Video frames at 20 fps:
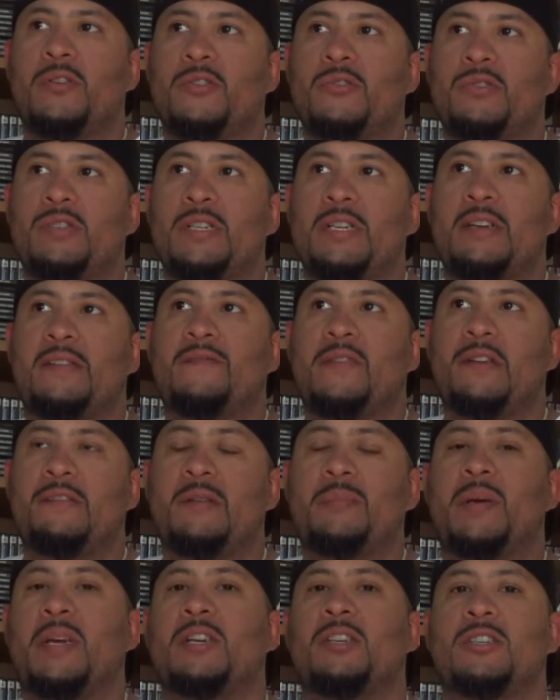usually
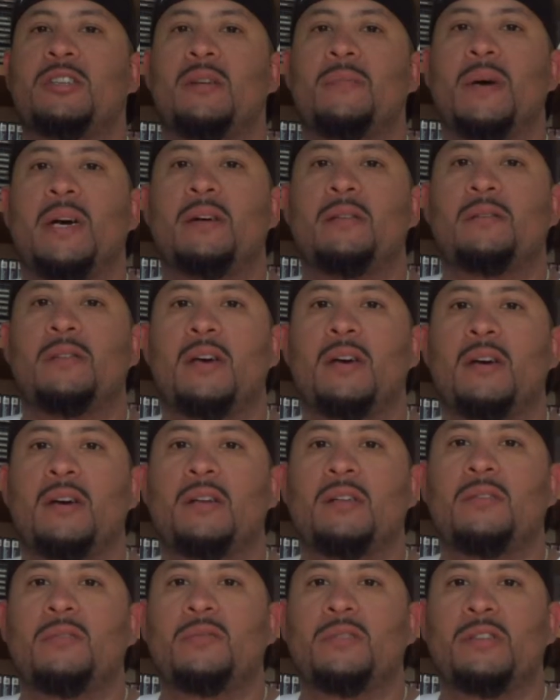very patient
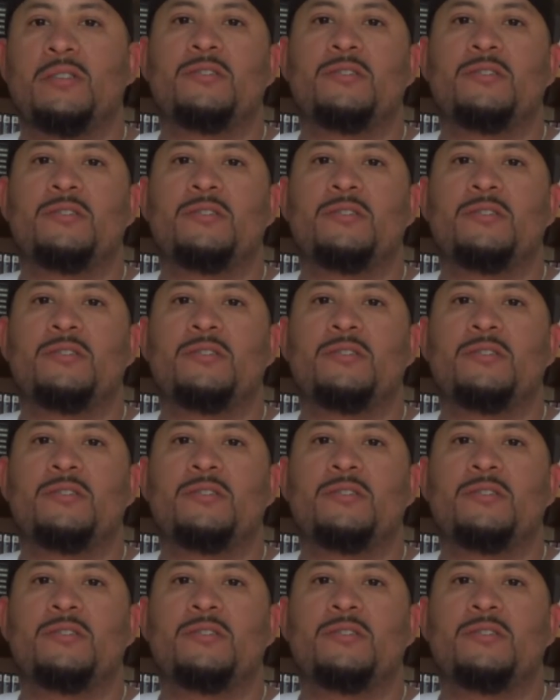about doing